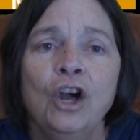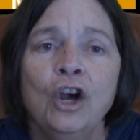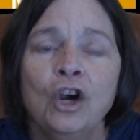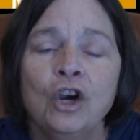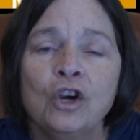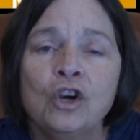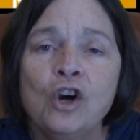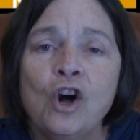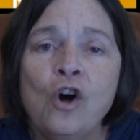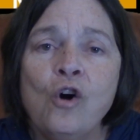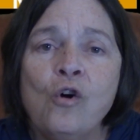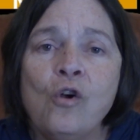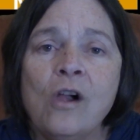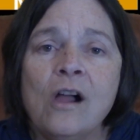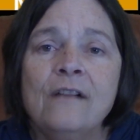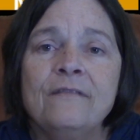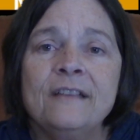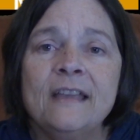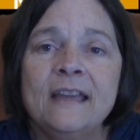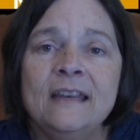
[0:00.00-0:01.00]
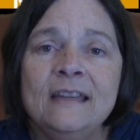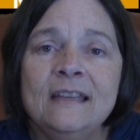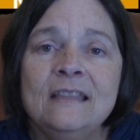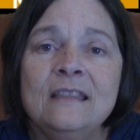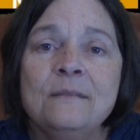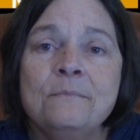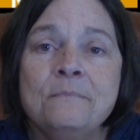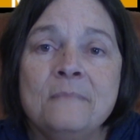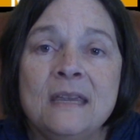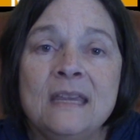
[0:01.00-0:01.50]
Her goal of getting
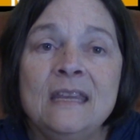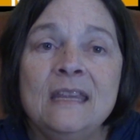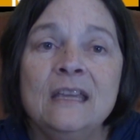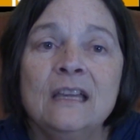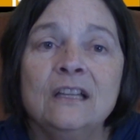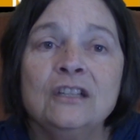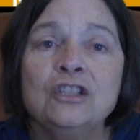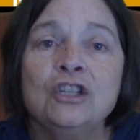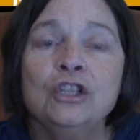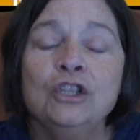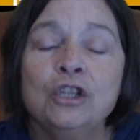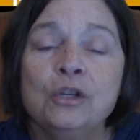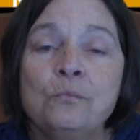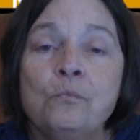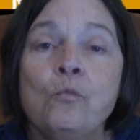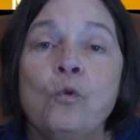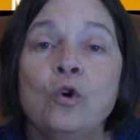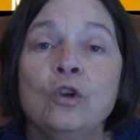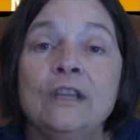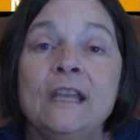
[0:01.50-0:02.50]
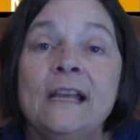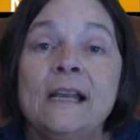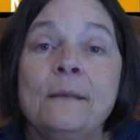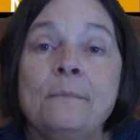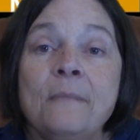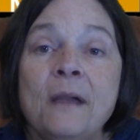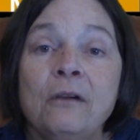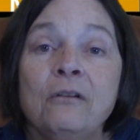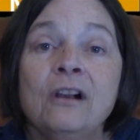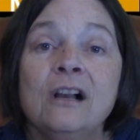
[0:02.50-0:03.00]
the media to look more like
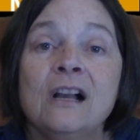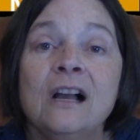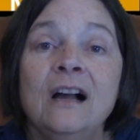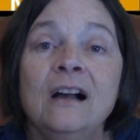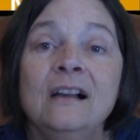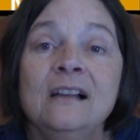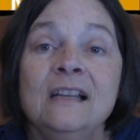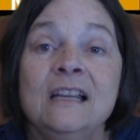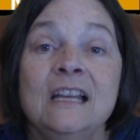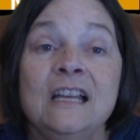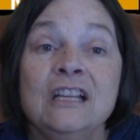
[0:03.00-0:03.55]
America